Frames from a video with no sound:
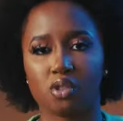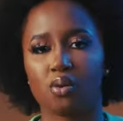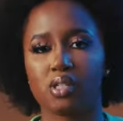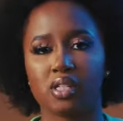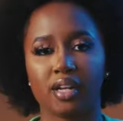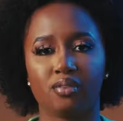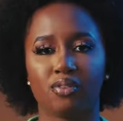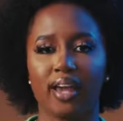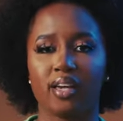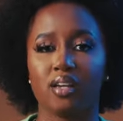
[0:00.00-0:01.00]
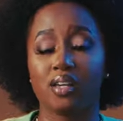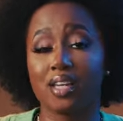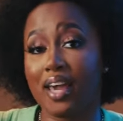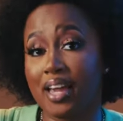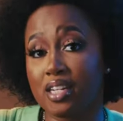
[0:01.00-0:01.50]
So instead of like
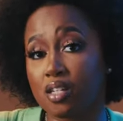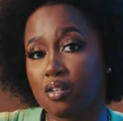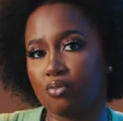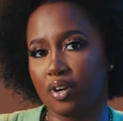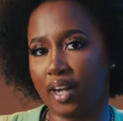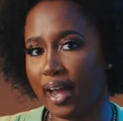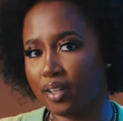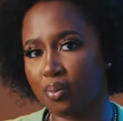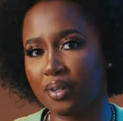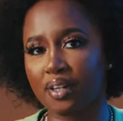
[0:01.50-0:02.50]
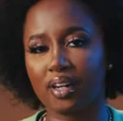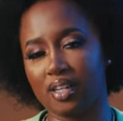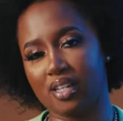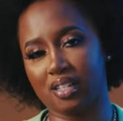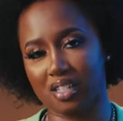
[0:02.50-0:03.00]
Kate for Catherine,
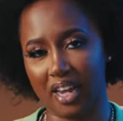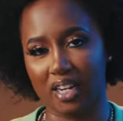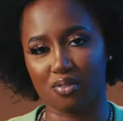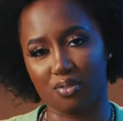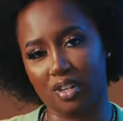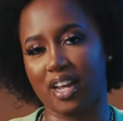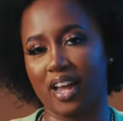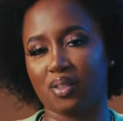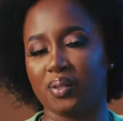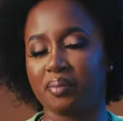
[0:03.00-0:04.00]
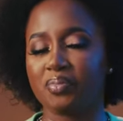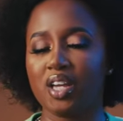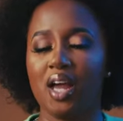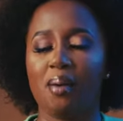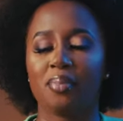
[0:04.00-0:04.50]
it's Tate for Catherine.
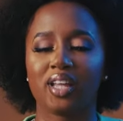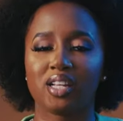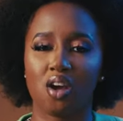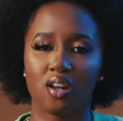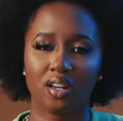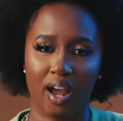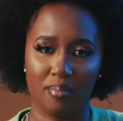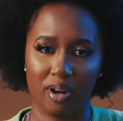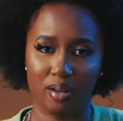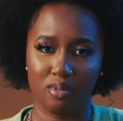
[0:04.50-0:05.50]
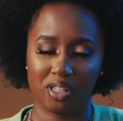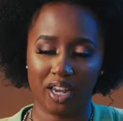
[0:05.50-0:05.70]
But that's all a lie. My name is